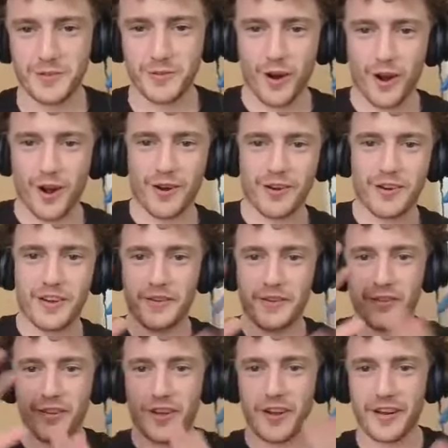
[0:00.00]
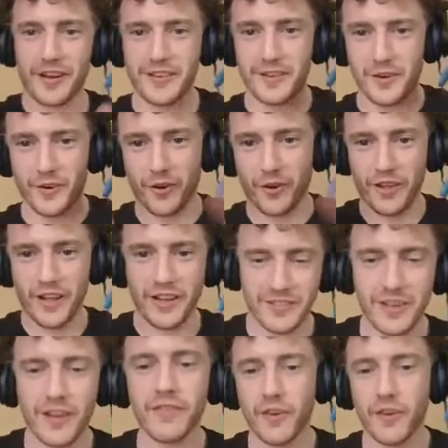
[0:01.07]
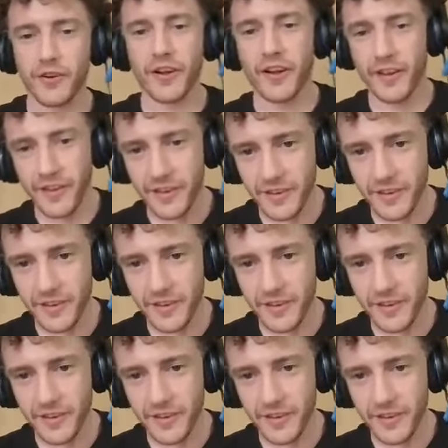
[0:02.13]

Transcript: drunk and like all that stuff? Okay